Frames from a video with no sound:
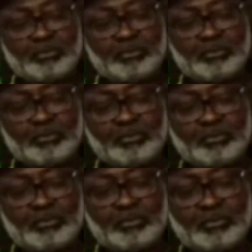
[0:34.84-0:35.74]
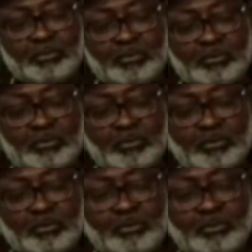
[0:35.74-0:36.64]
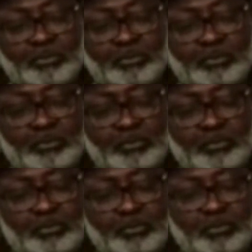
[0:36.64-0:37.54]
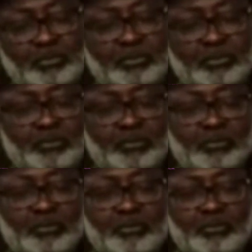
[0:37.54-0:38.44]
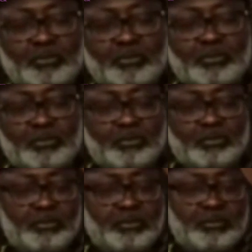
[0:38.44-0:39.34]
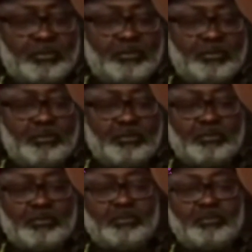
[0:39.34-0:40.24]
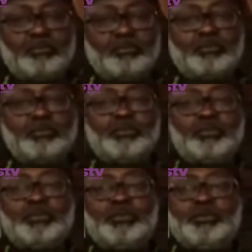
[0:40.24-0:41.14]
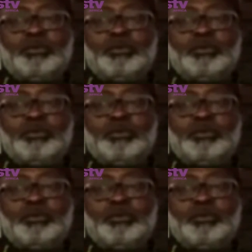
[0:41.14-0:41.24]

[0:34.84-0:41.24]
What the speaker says: (not speaking)